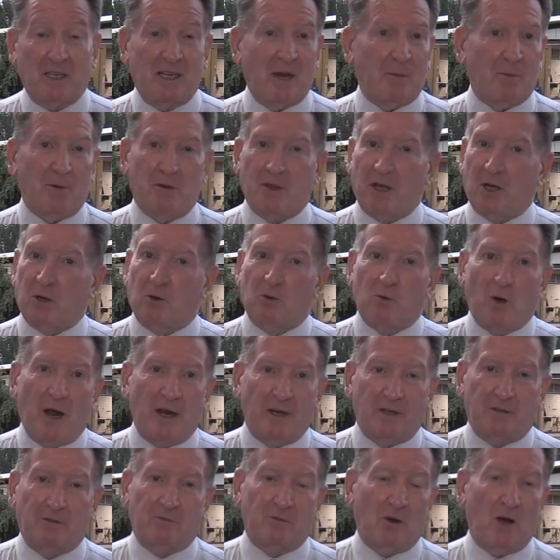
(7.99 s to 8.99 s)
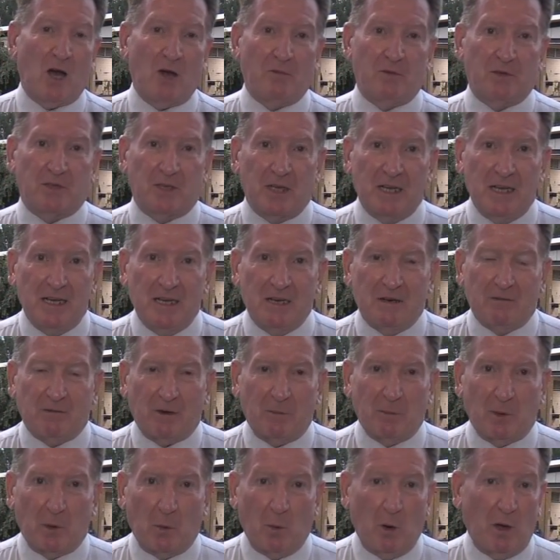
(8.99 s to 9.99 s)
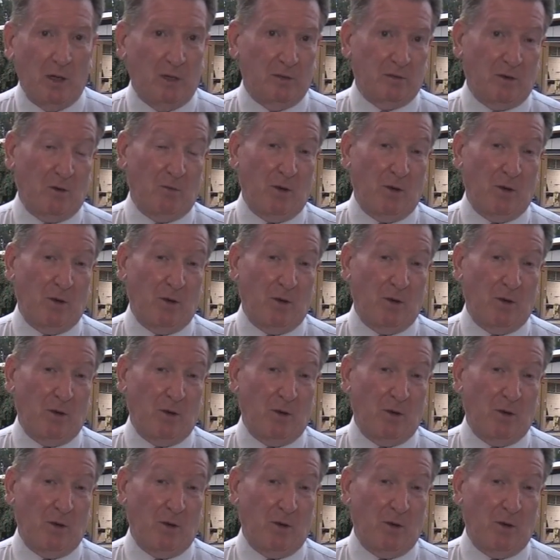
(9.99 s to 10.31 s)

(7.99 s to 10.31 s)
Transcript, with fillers: A number of the great drivers from the world,